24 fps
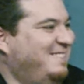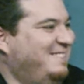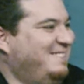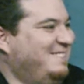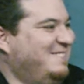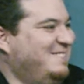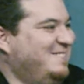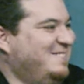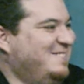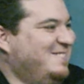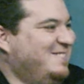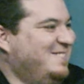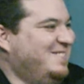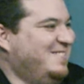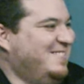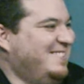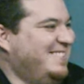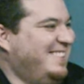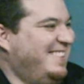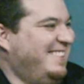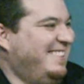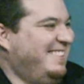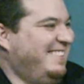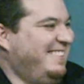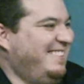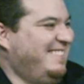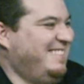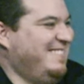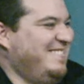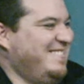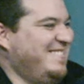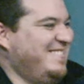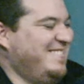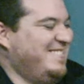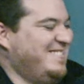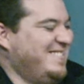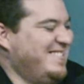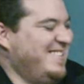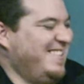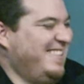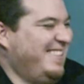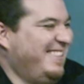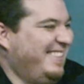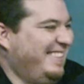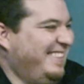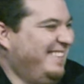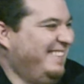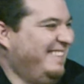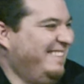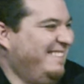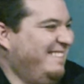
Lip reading: No words are spoken by the person on screen.